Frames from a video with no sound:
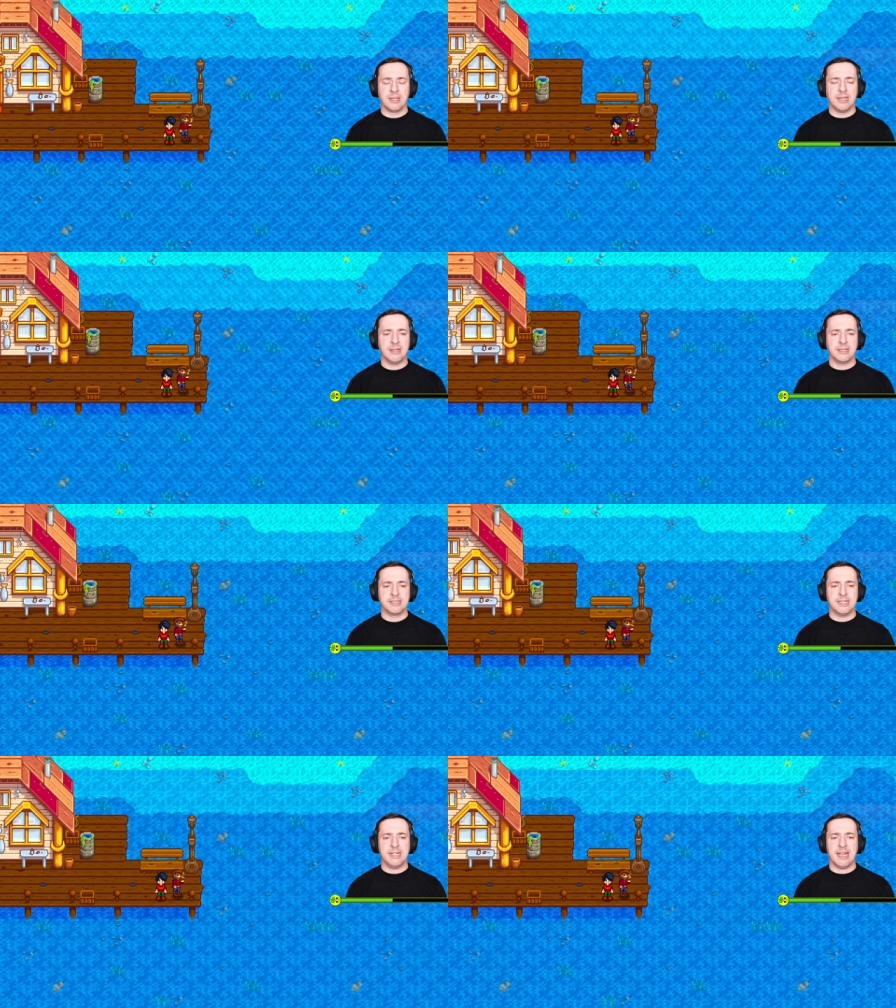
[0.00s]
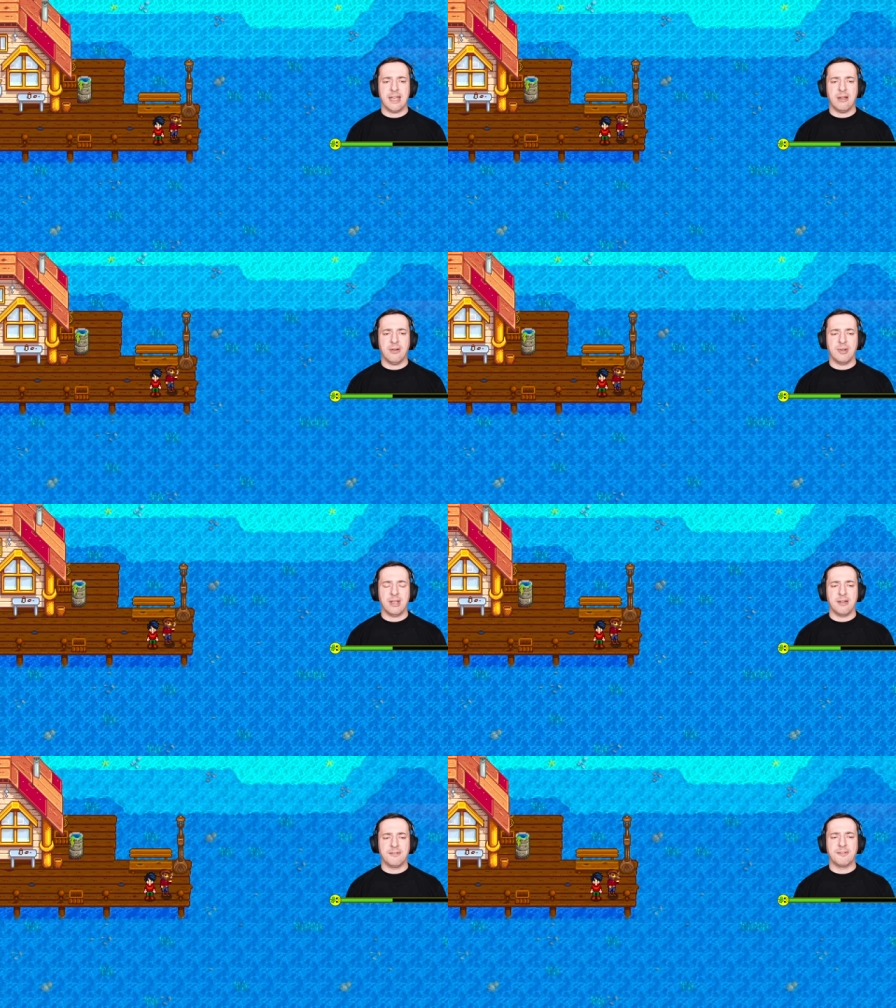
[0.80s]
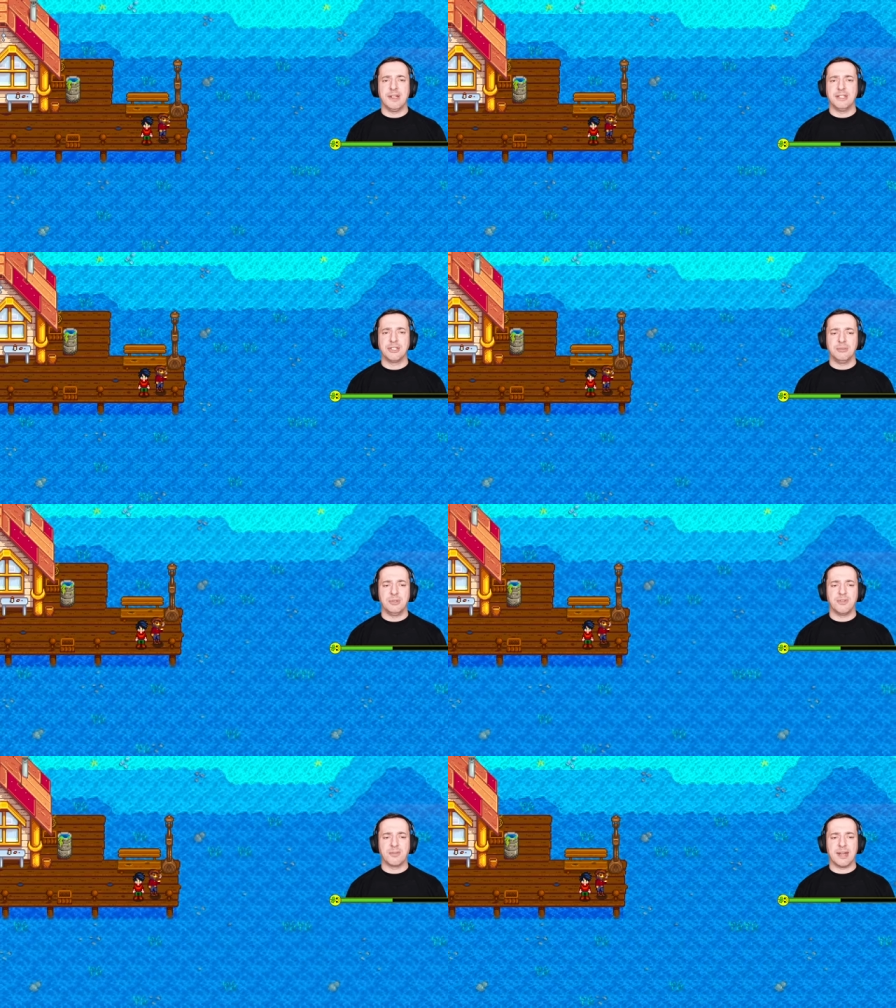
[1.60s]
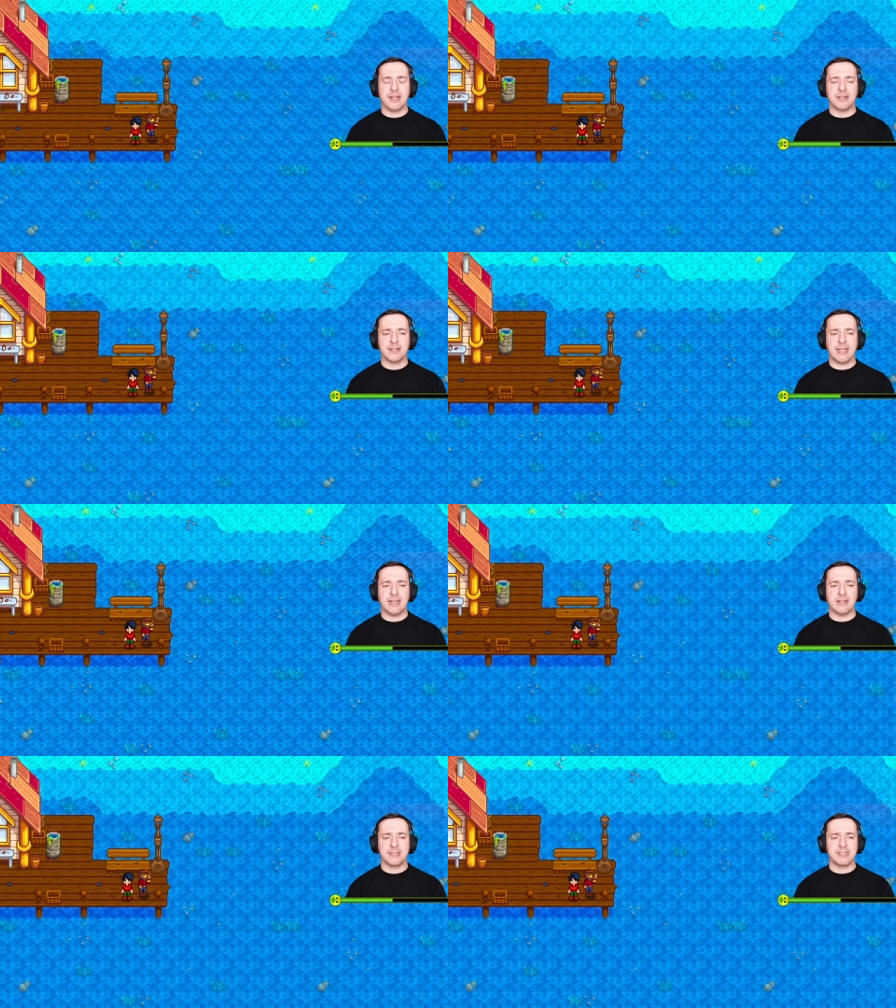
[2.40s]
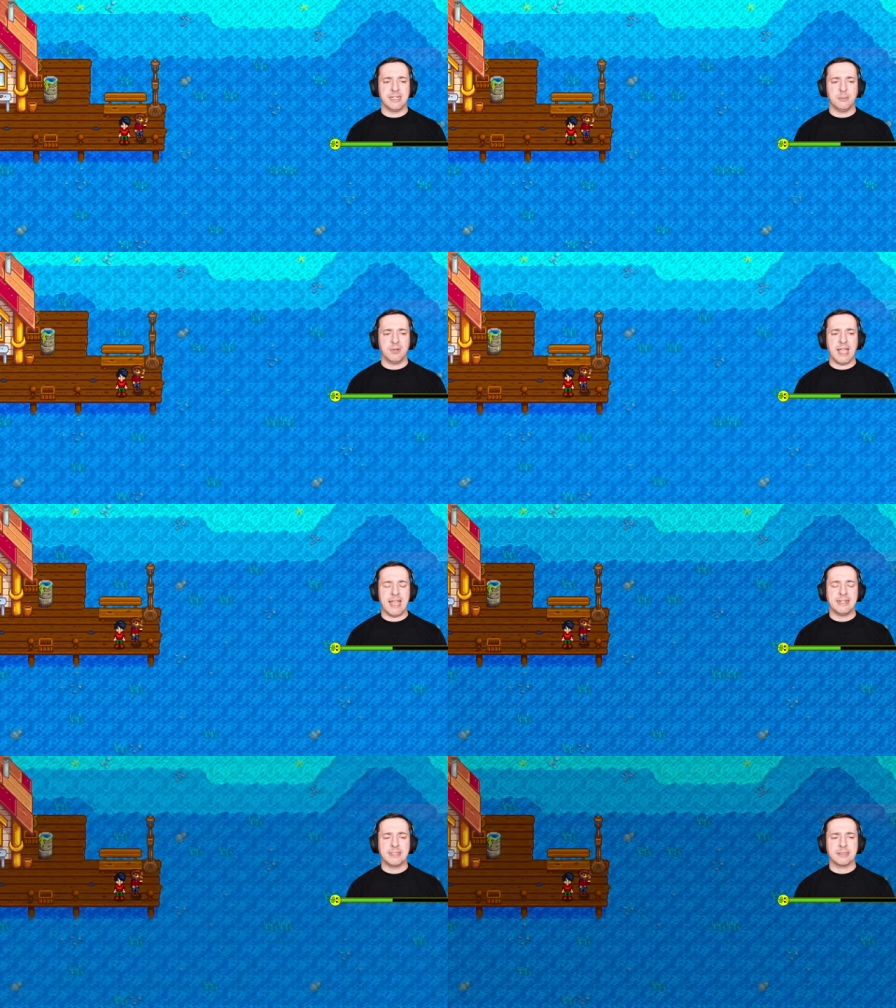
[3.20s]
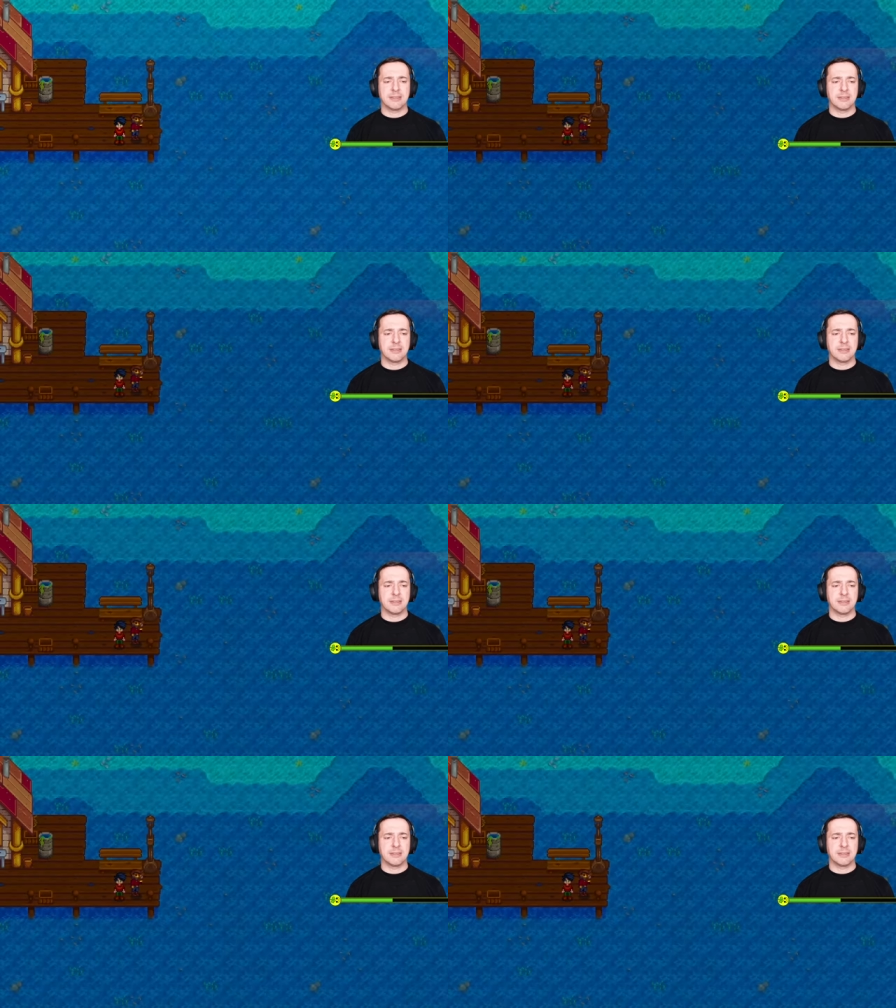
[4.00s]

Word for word: And you can see now we are free to move around. That little scene will end